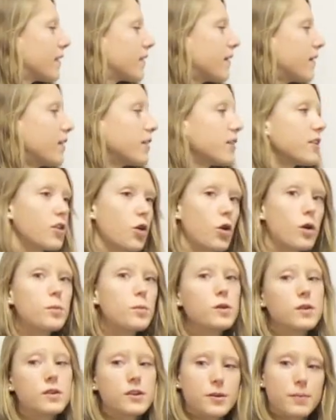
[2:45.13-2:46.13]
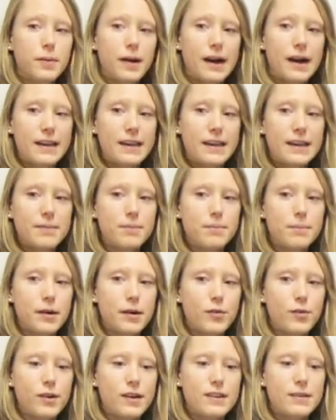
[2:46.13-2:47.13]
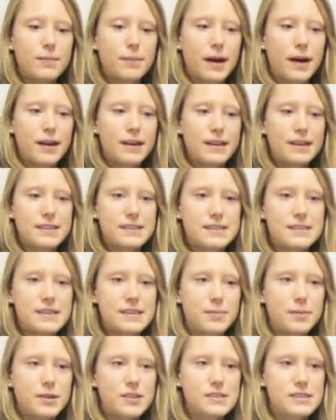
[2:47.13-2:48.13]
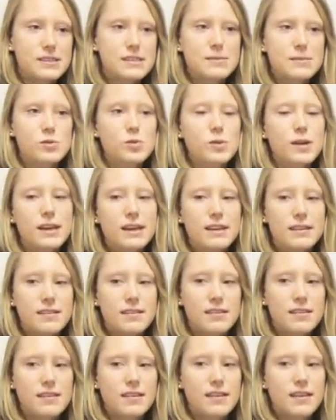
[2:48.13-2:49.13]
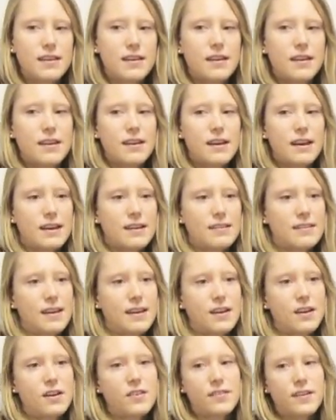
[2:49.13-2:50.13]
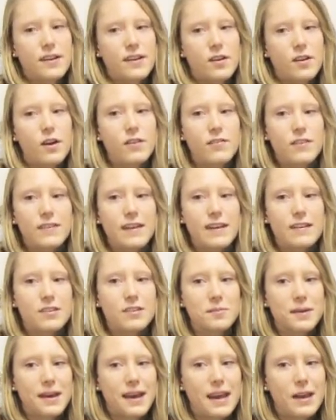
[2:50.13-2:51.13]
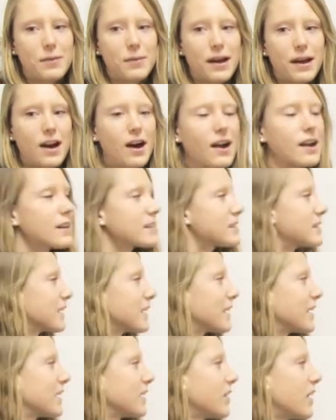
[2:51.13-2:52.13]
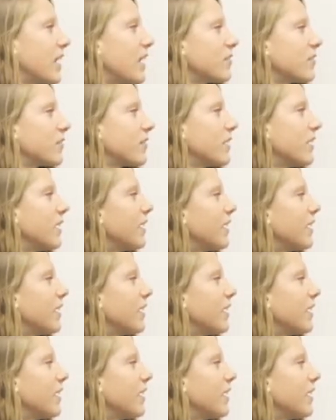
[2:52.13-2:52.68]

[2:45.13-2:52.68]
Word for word: they're normal in your body, but when the body's immune system's weakened, it can take over. Or if you take too many antibiotics and kill off,